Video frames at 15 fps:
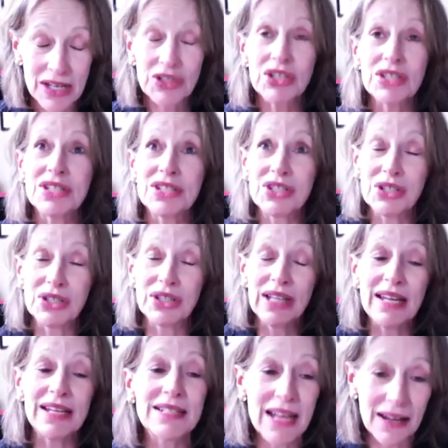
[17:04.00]
to to
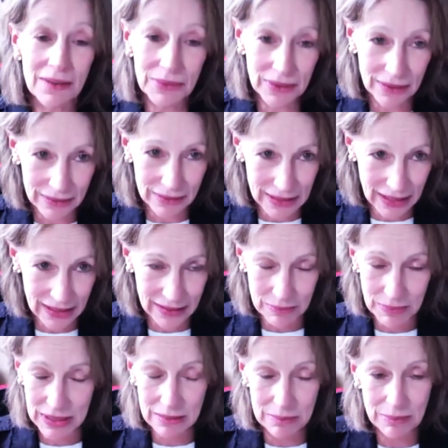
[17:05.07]
lay down all day and
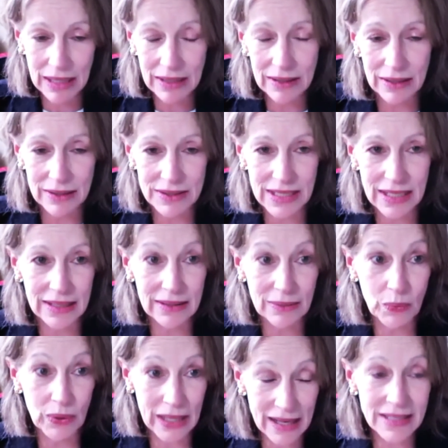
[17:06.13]
be in bed all day.
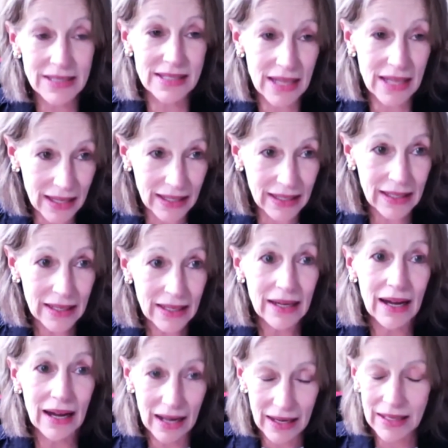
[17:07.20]
When I say
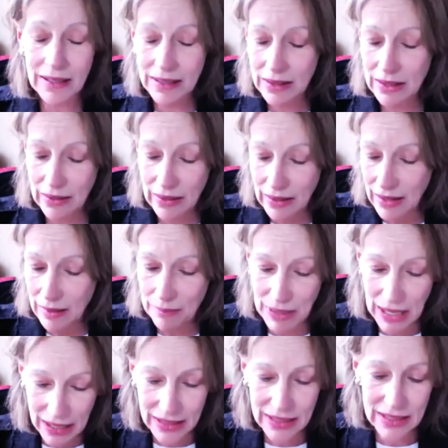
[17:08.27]
I
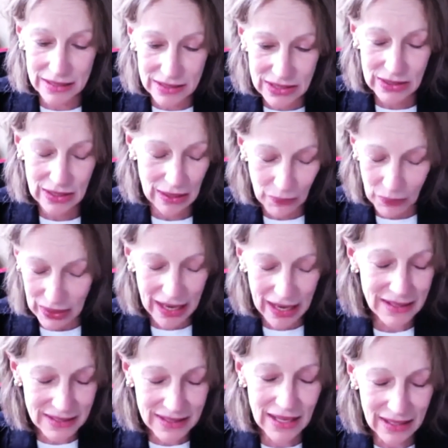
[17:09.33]
by his when I
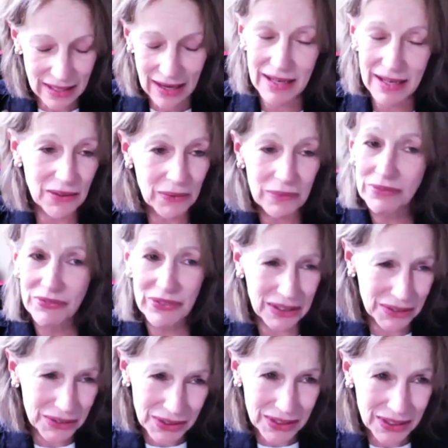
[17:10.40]
say I don't
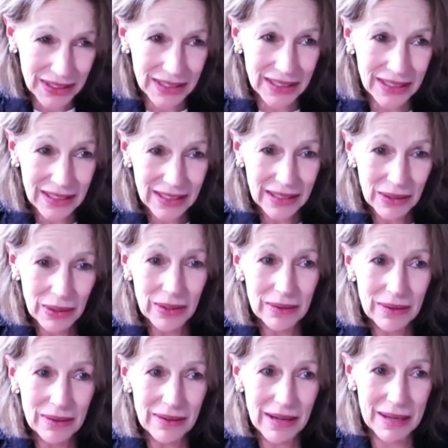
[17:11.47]
feel good,
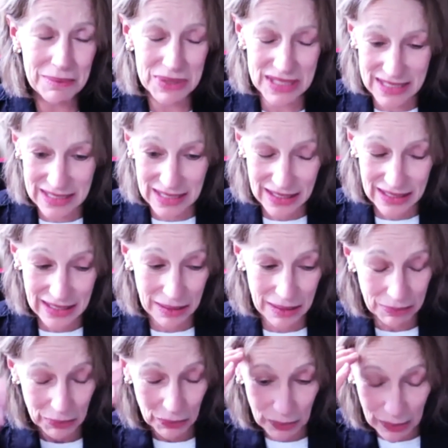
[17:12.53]
I'm sick,
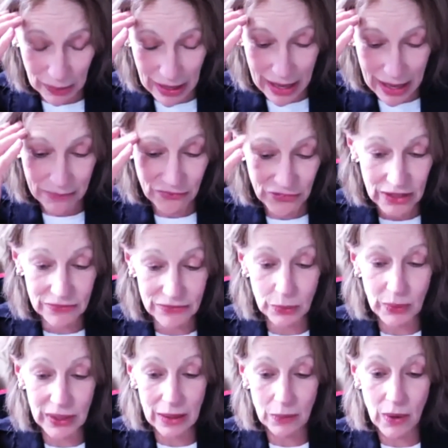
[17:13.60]
I'm I'm fearful.
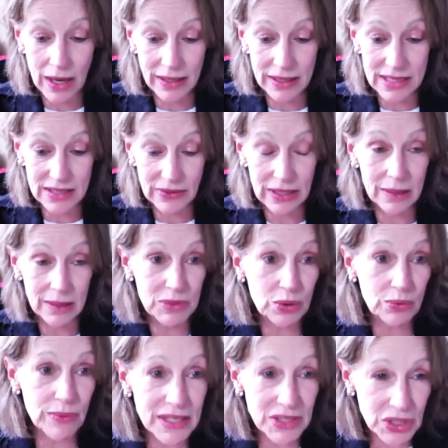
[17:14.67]
What I want is for him to
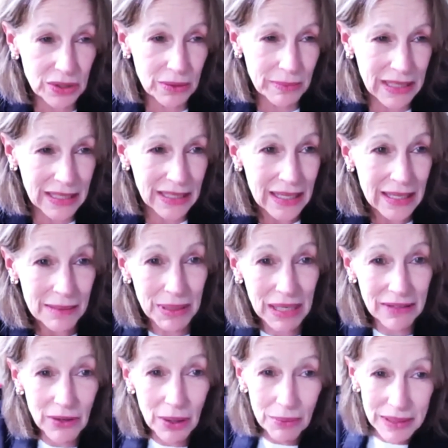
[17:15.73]
rescue me, but
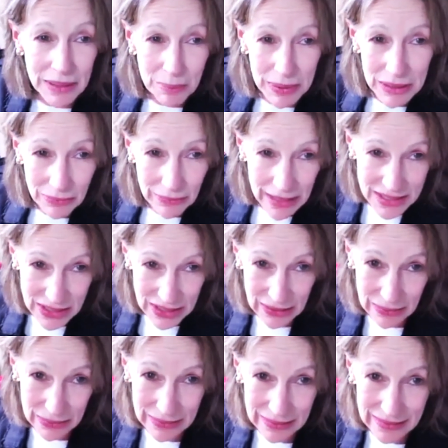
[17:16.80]
I've already been
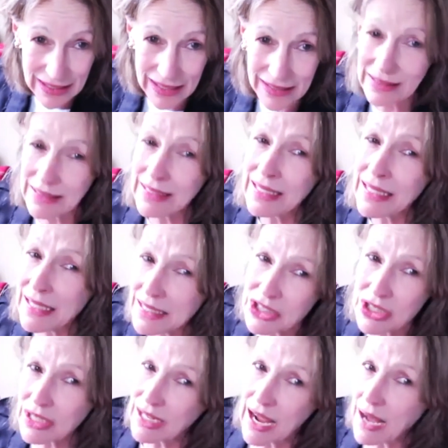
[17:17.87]
rescued. I need
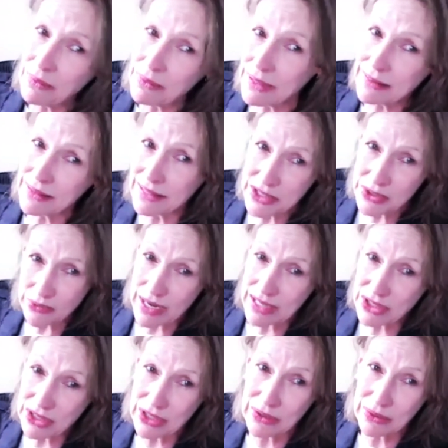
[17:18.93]
to count on this
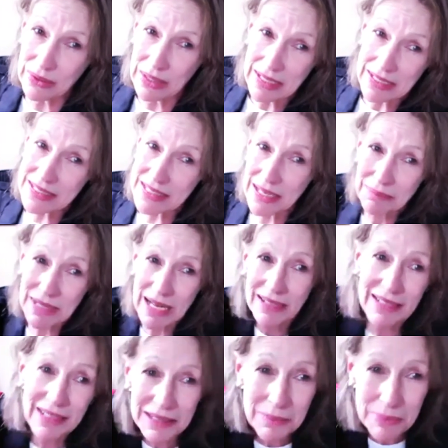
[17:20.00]
rescue because I'm
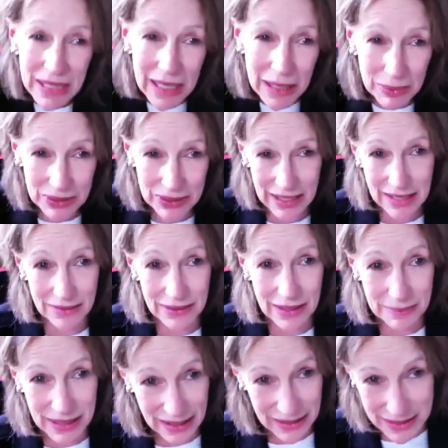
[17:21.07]
not going to be able to count on
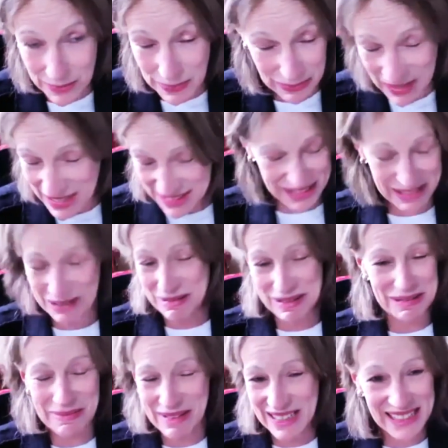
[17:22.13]
my husband
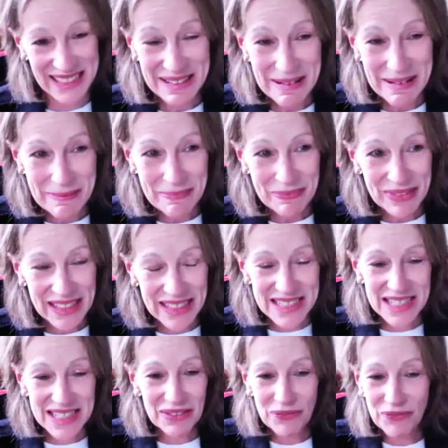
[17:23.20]
rescuing me.
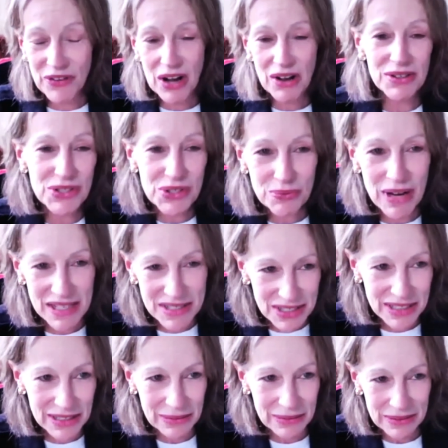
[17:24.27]
It's a false
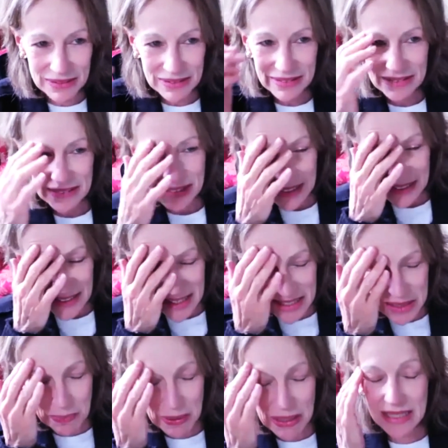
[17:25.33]
rescue.
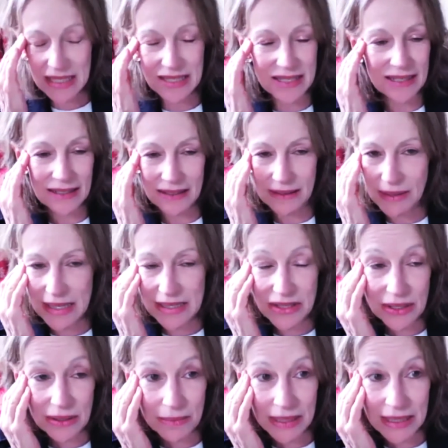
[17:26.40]
His pity isn't going to
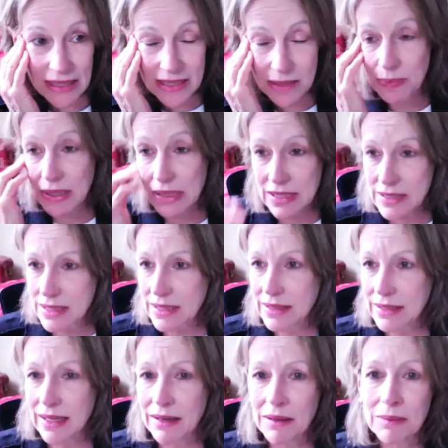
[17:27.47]
rescue me. His pity isn't going
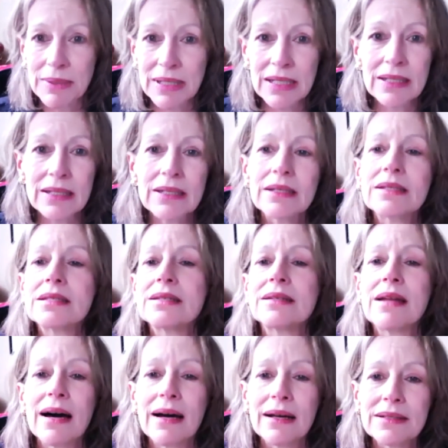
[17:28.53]
to help me. It's
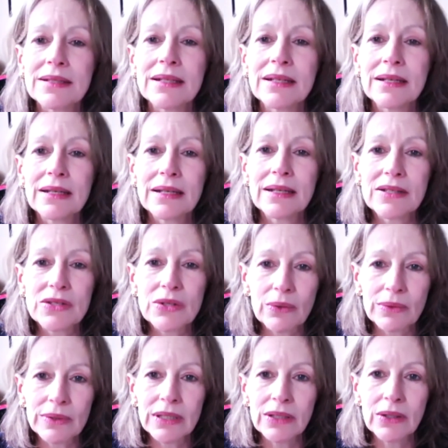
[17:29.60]
not it's
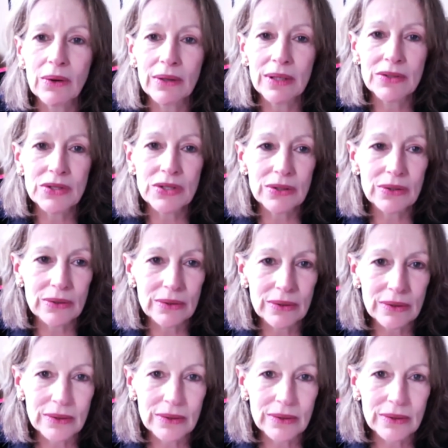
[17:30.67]
only going to